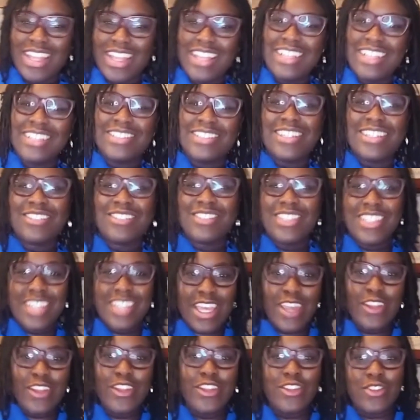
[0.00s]
So,
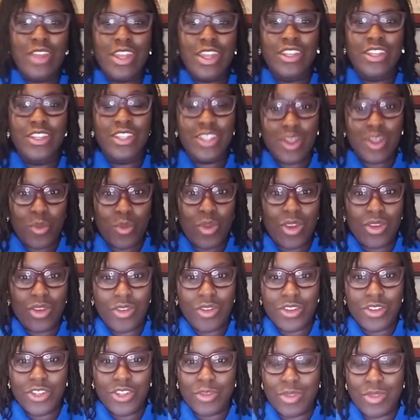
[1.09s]
today's strategy that we're going
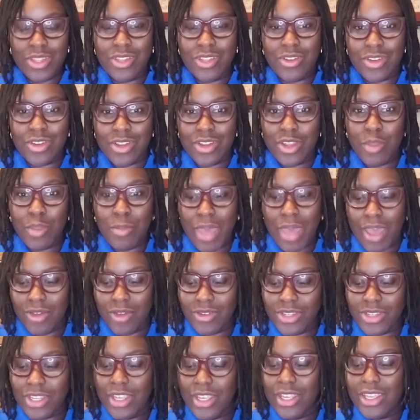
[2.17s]
to be learning about
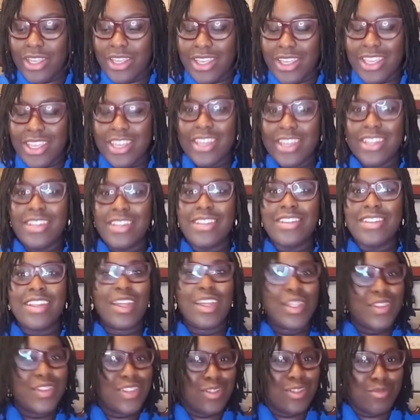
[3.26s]
is a
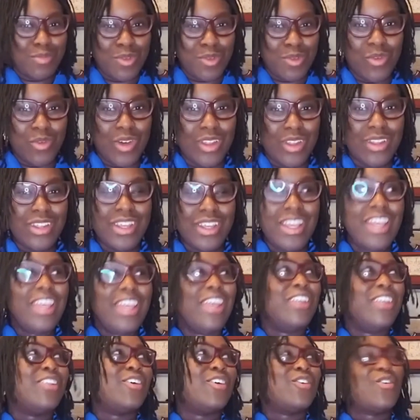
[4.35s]
simple one. It's
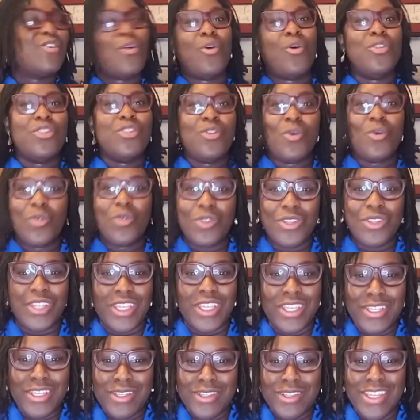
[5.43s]
a golden oldie,
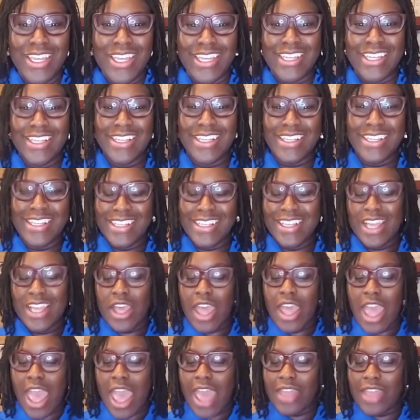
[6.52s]

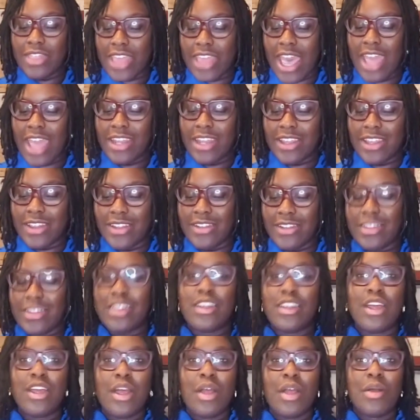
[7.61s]
and that is
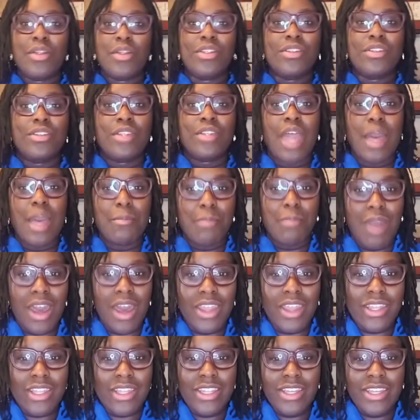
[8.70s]

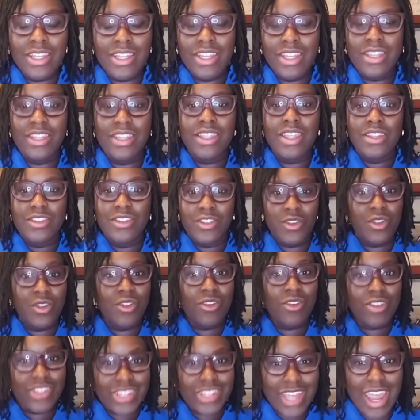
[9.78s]
modeling to your
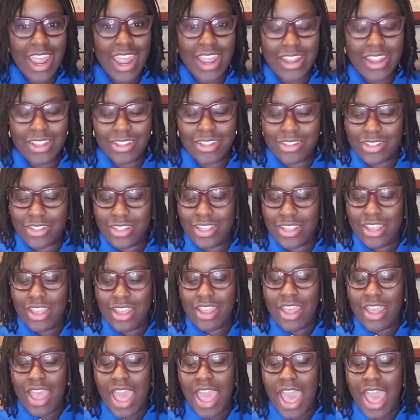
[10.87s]
child
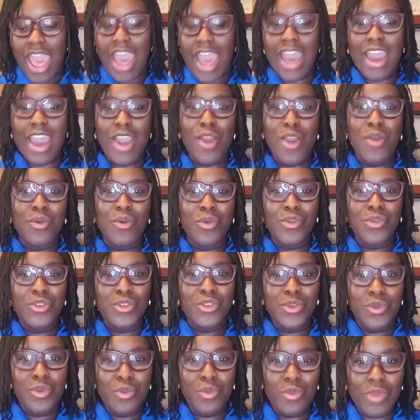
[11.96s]
how
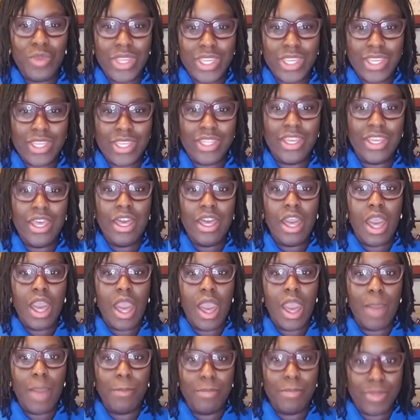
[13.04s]
to read a
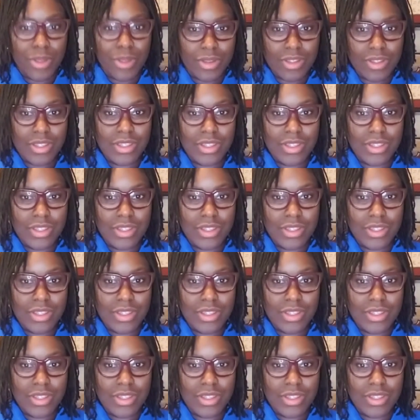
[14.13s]
book.